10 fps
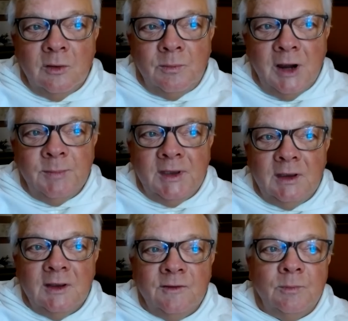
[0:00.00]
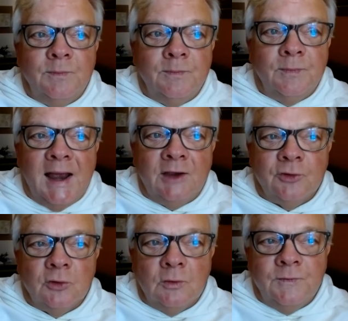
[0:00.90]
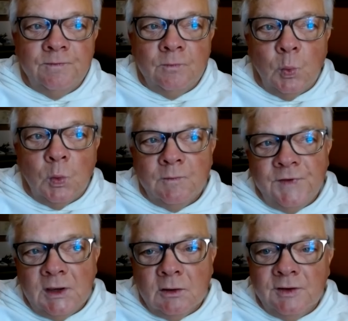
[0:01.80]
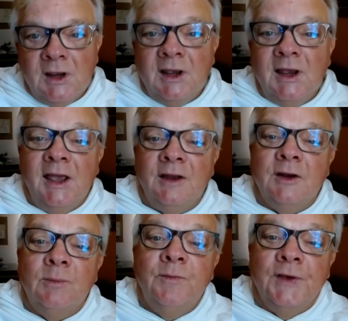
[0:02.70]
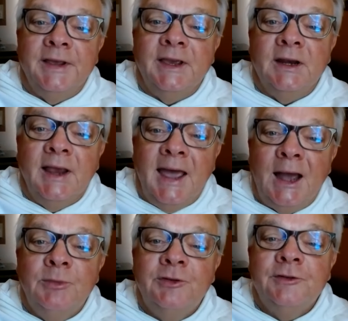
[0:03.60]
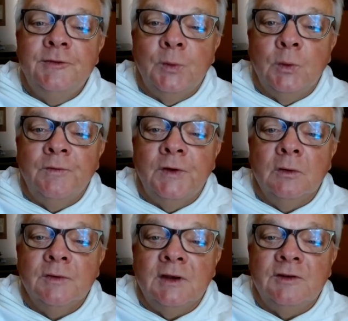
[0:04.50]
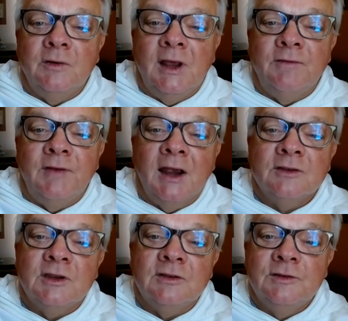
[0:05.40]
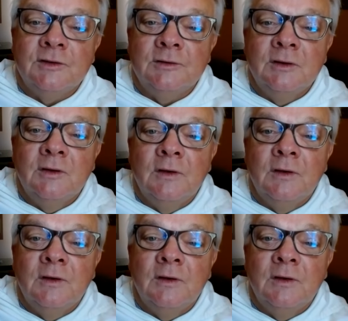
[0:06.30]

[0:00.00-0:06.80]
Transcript: might be in the pastoral field end up filling in gaps for folk that don't have access to